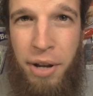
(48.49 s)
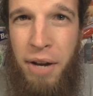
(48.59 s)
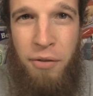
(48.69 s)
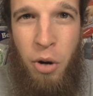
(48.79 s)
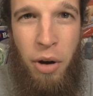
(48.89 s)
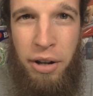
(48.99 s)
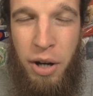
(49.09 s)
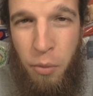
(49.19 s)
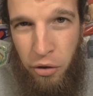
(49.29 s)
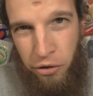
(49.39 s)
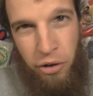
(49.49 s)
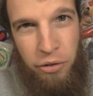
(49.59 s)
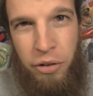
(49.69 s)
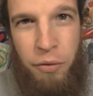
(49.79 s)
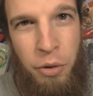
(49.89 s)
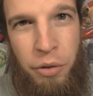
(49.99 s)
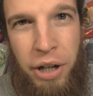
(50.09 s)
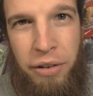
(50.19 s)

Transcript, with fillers: They have no idea what salted food